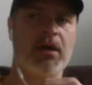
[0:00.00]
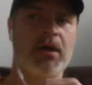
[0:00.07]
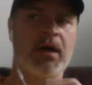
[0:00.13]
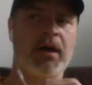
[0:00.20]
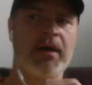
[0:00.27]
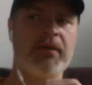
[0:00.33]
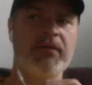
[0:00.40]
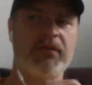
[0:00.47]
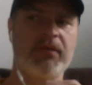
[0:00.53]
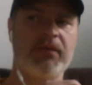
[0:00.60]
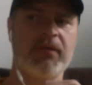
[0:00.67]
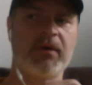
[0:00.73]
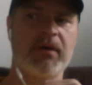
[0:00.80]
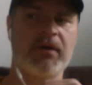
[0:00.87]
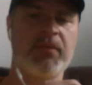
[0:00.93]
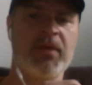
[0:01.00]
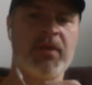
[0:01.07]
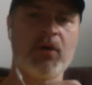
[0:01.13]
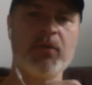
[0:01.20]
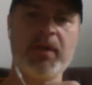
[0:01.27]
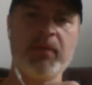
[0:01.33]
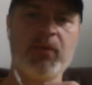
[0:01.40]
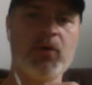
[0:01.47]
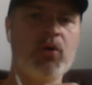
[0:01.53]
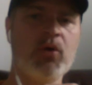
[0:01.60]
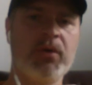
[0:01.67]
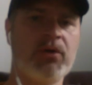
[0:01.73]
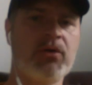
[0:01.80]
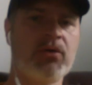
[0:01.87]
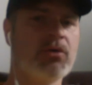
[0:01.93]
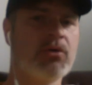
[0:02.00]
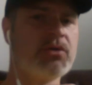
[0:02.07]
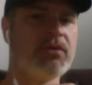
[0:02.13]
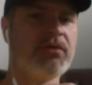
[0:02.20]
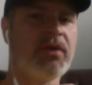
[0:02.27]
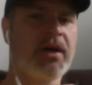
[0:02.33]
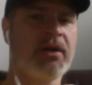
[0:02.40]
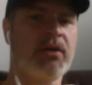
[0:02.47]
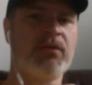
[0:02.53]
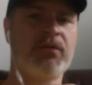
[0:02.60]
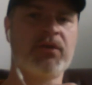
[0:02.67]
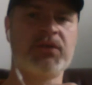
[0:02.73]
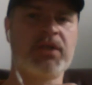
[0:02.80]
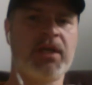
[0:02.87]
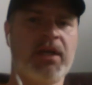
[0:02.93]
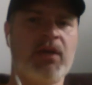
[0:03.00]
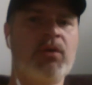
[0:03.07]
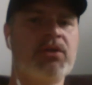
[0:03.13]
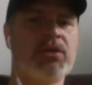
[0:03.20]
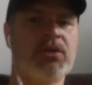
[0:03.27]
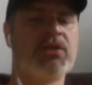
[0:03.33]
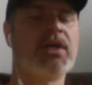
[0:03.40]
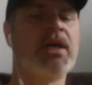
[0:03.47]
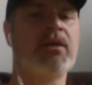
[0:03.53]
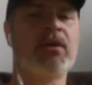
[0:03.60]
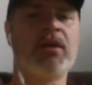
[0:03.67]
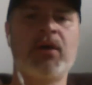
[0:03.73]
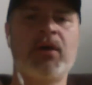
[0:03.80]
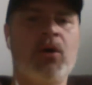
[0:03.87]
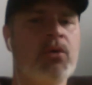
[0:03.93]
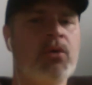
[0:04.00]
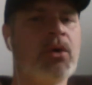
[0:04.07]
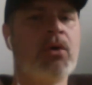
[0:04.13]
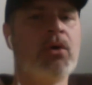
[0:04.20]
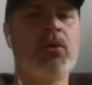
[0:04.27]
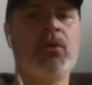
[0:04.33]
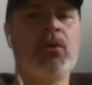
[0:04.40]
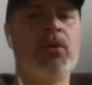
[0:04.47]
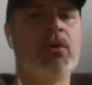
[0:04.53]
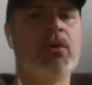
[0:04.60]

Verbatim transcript: i've there are people who would crucify you for saying what you're saying they're like oh no